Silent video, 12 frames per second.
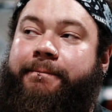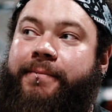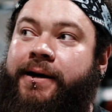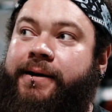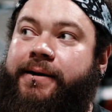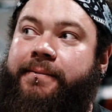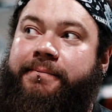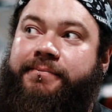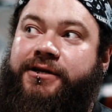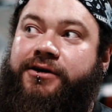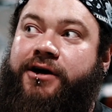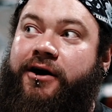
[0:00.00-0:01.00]

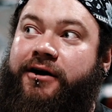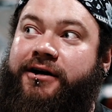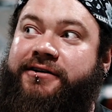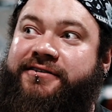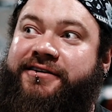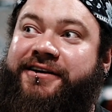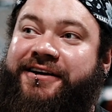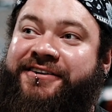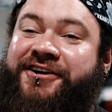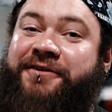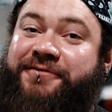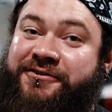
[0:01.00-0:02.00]
You can't
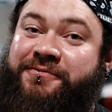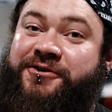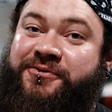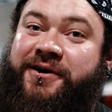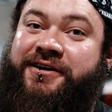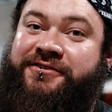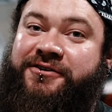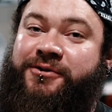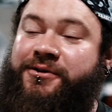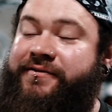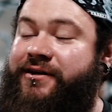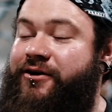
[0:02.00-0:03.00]
shift as much weight as you would
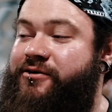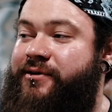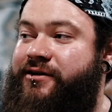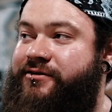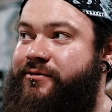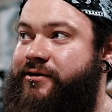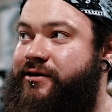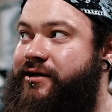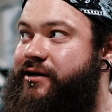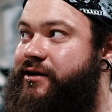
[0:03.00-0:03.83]
with a low bar squat,